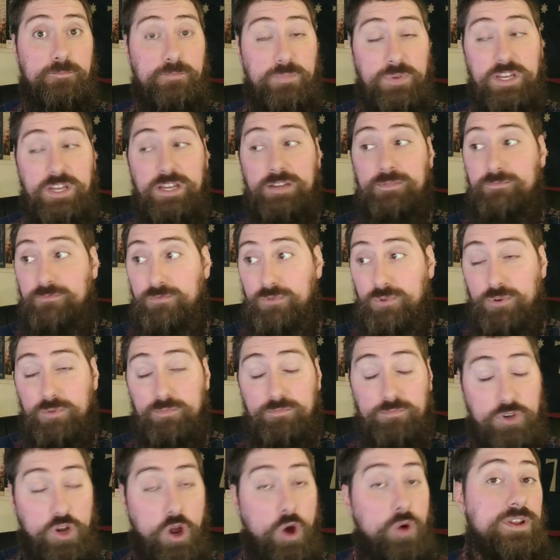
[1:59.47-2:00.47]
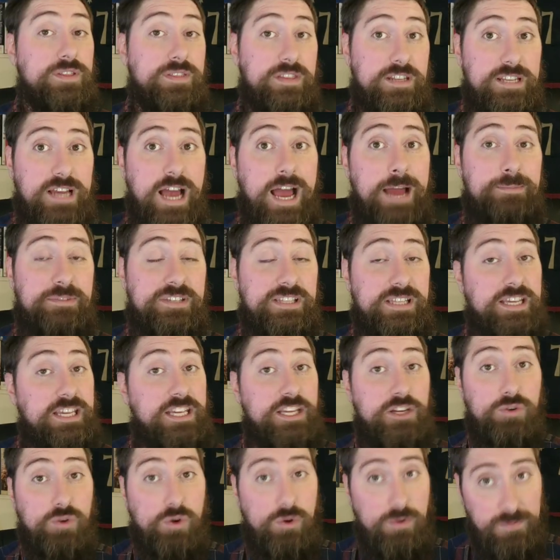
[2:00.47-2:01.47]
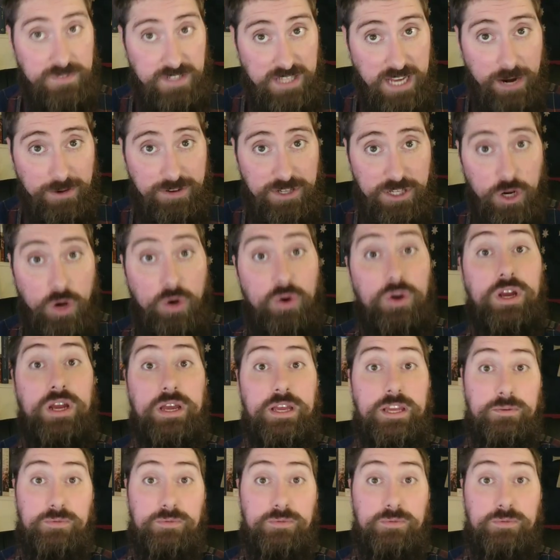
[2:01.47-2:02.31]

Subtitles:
be known at the time as the Hero of Saratoga.